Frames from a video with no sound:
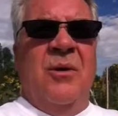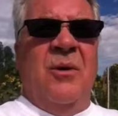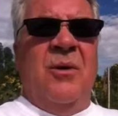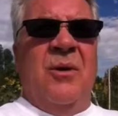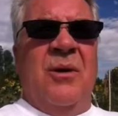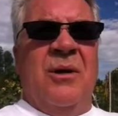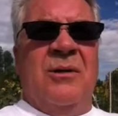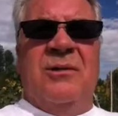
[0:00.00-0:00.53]

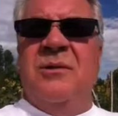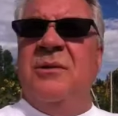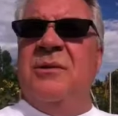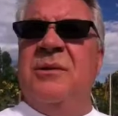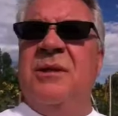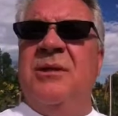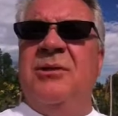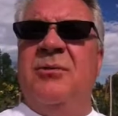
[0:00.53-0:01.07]
or a
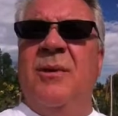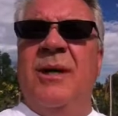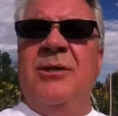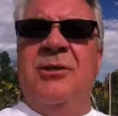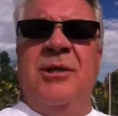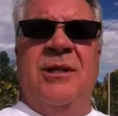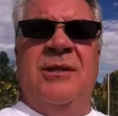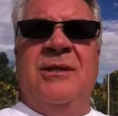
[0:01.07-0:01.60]
certain
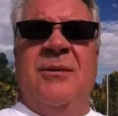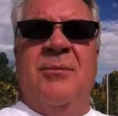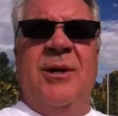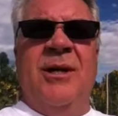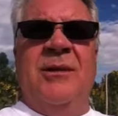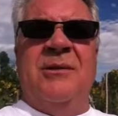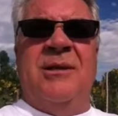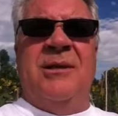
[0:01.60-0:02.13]
situation in
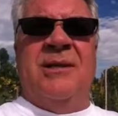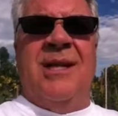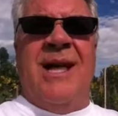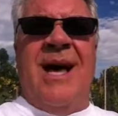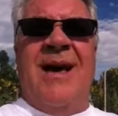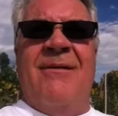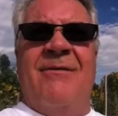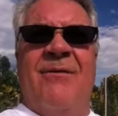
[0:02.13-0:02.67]
someone else's
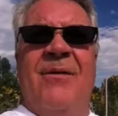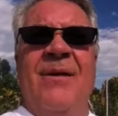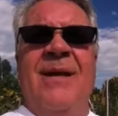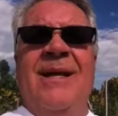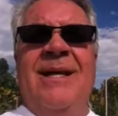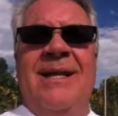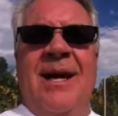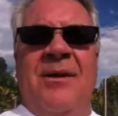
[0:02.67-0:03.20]
life,
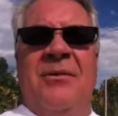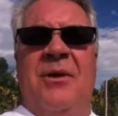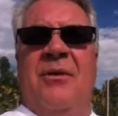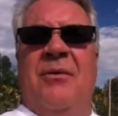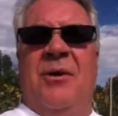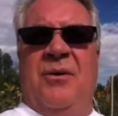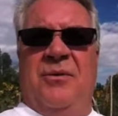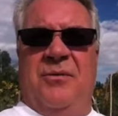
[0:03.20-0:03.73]
not
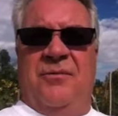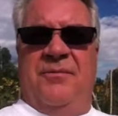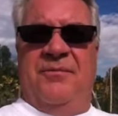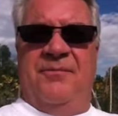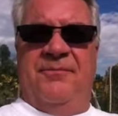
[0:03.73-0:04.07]
their own.